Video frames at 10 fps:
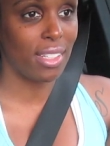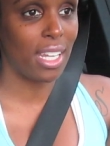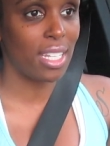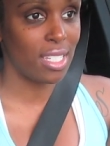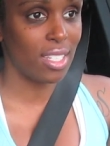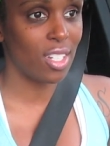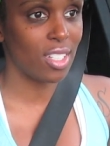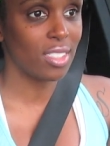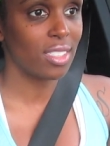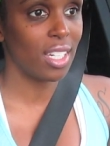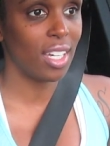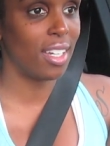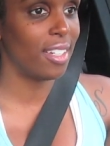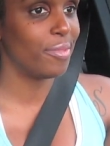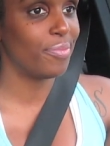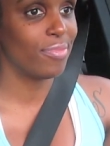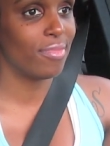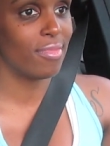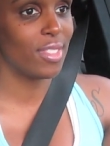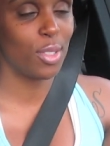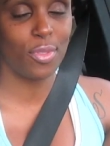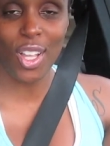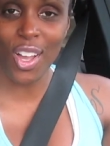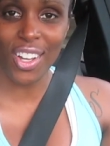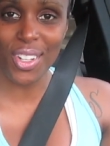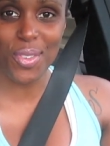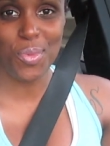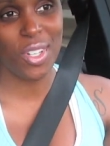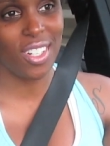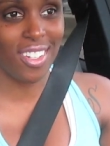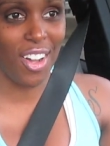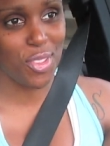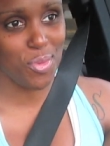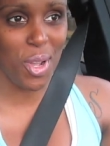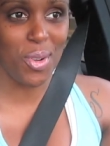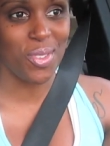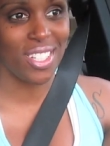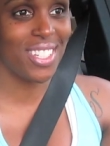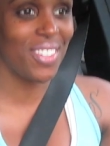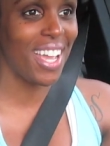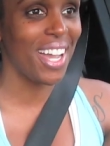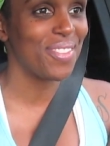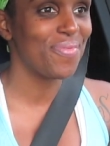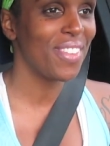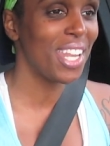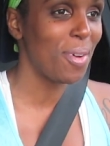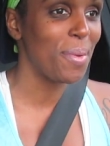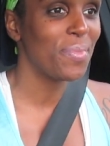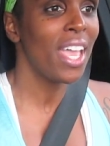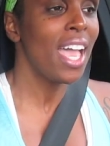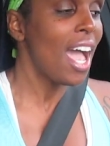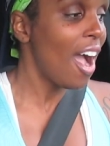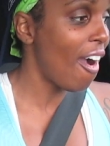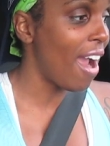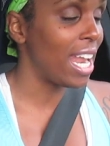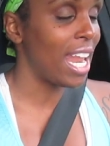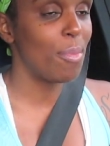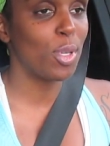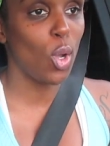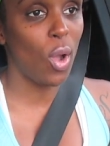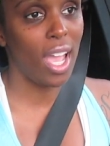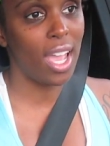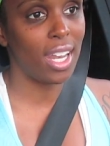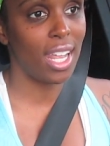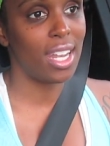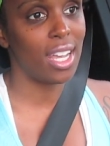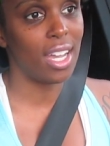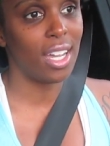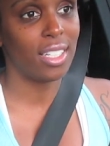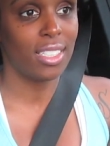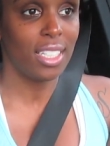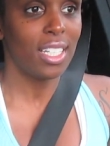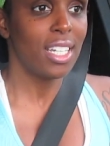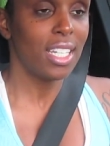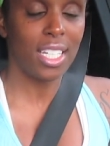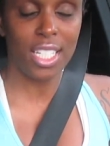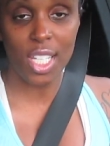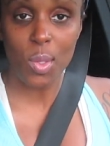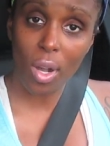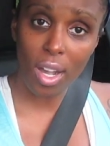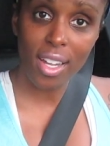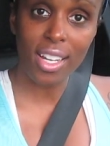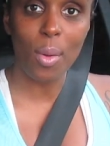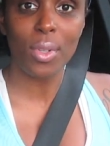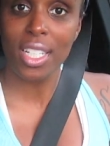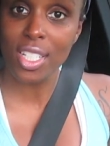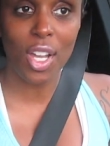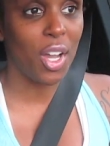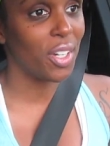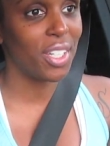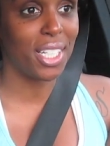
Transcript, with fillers: a lot easier um, to vlog when we're on the road. So yeah, anyway, all right, I'm gonna go ahead and uh, continue on. I will hit y'all